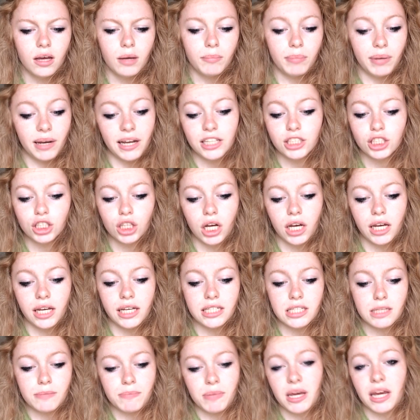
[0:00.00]
Pleasure
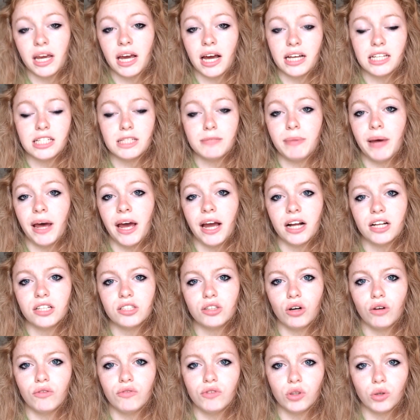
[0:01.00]
is a big aspect
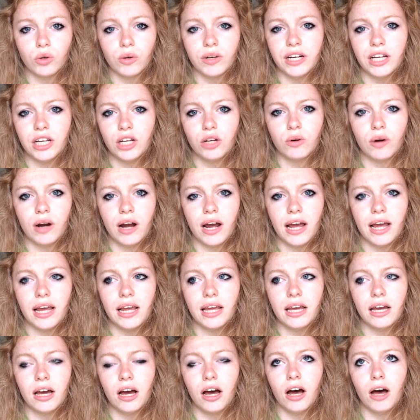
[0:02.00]
of Dorian
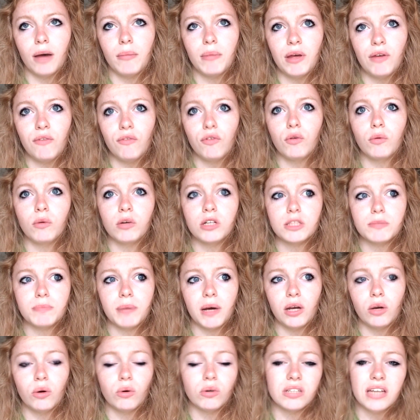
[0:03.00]
Gray. Influenced
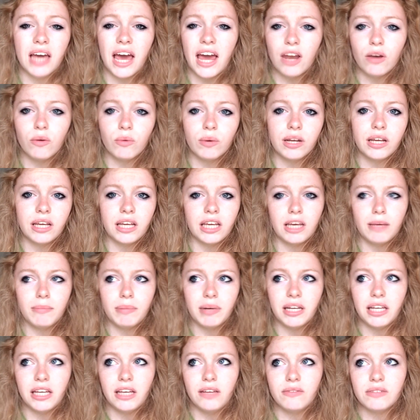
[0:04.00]
by Lord Henry, he
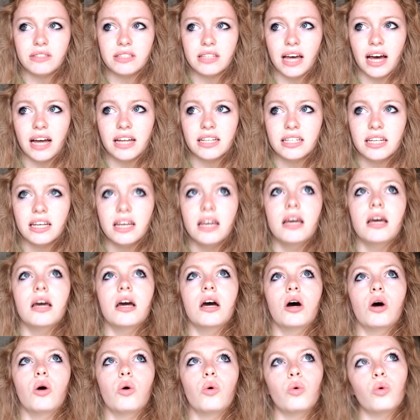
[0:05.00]
believes that
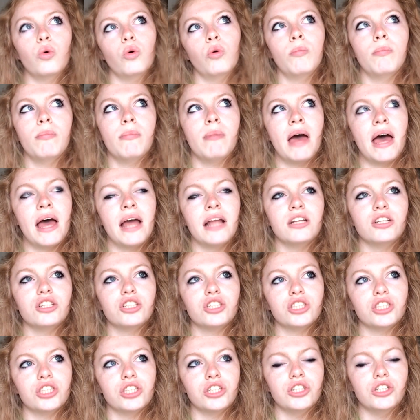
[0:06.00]
all men
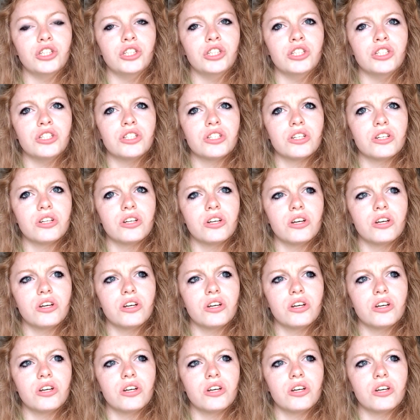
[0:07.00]
should